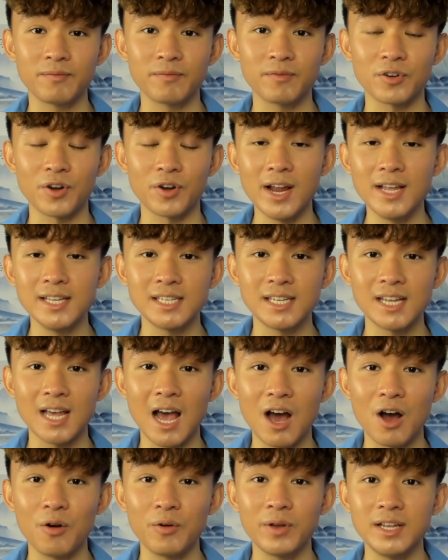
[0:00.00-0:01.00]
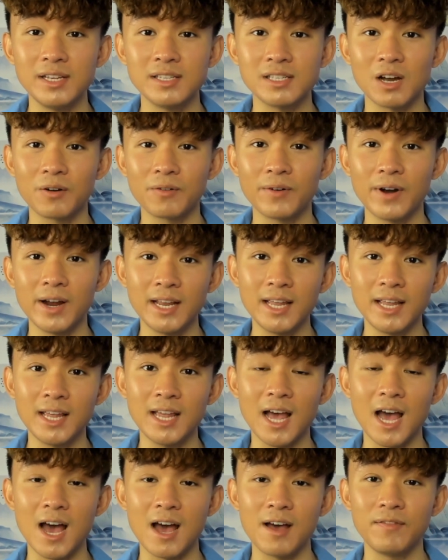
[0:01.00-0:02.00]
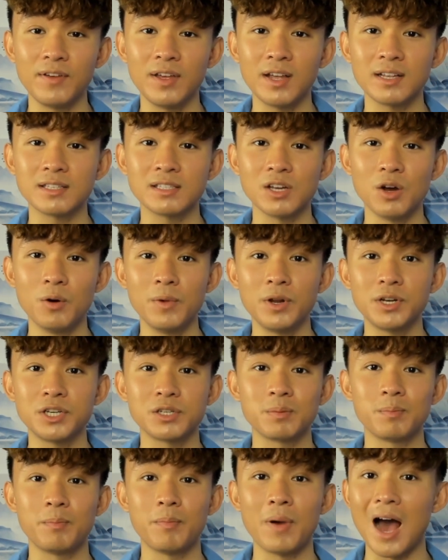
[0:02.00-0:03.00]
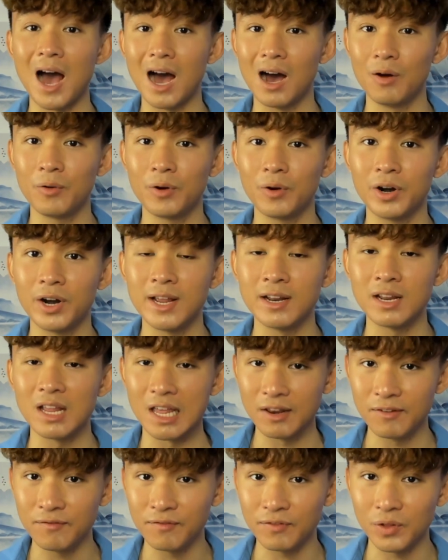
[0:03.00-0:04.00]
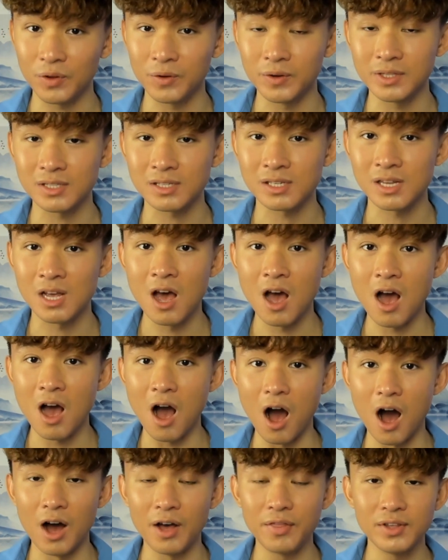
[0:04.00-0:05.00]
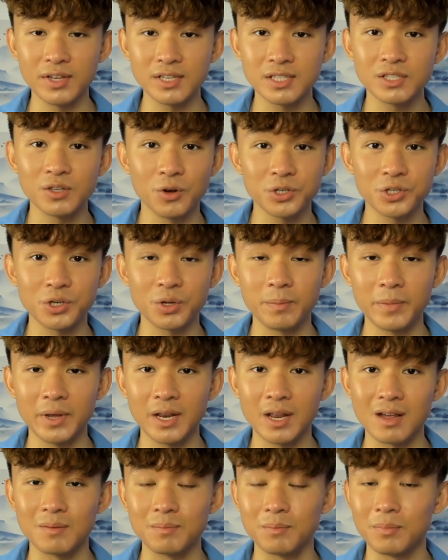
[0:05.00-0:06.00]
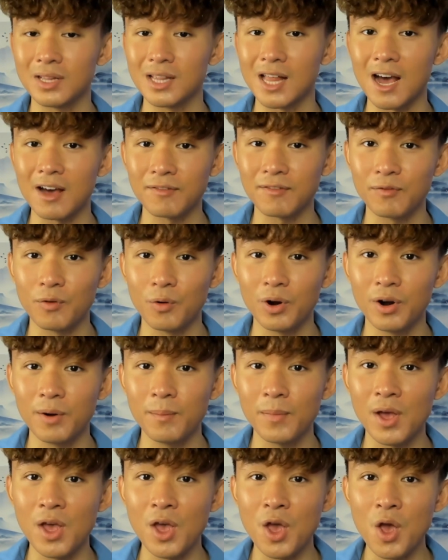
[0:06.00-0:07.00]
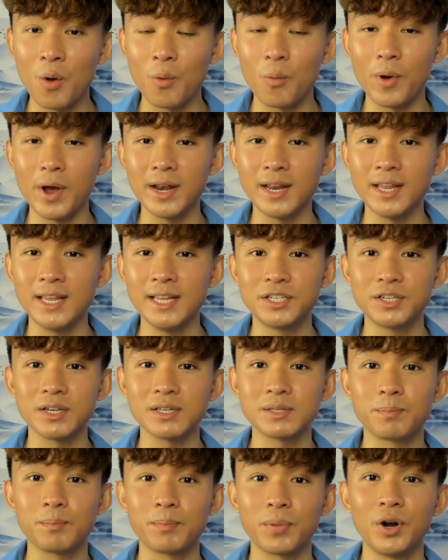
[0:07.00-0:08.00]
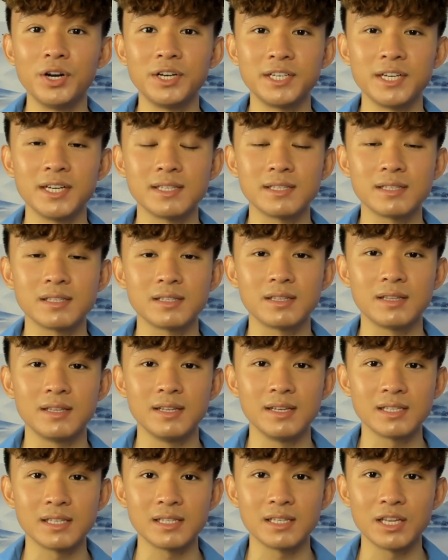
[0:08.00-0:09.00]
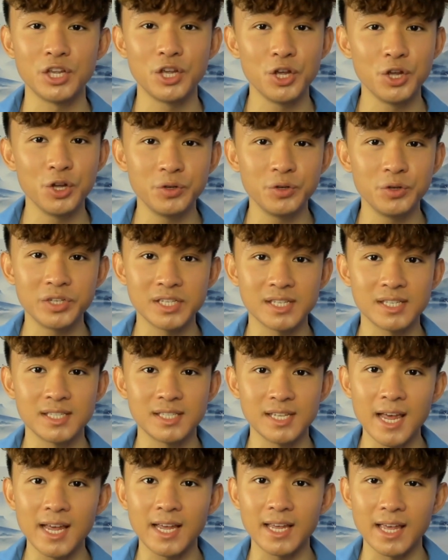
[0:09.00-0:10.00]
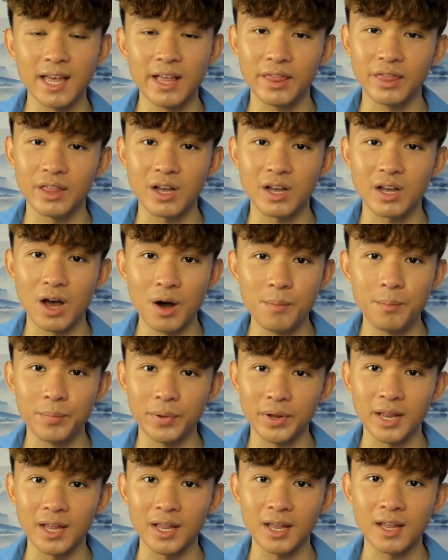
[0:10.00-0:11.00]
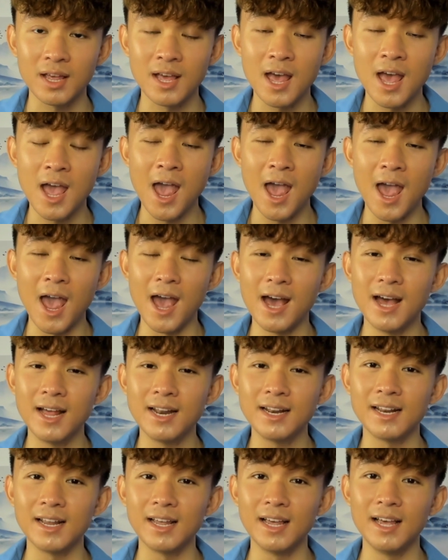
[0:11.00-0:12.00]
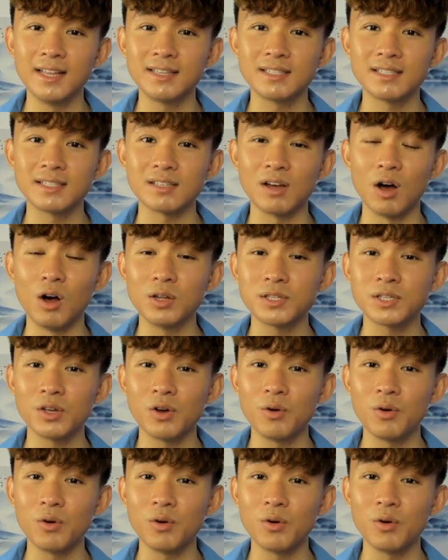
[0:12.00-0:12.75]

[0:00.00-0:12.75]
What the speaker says: crazy how he's already having so much power and influence on this social media platform when he just purchased this huge stake in the company. And it's also